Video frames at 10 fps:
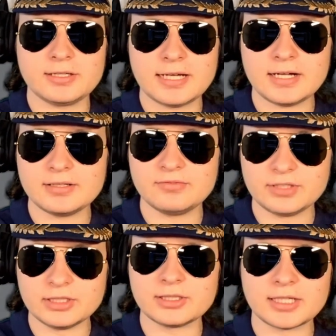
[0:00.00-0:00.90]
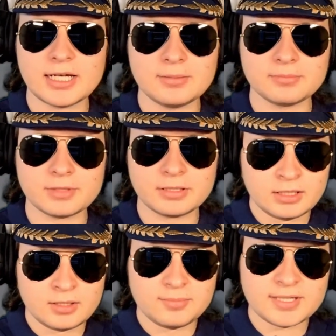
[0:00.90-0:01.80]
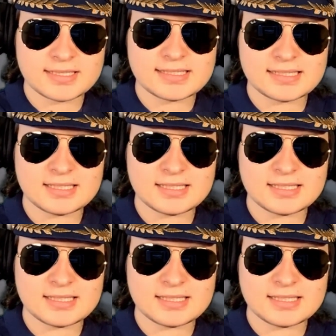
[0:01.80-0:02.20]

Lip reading: than vanilla game. But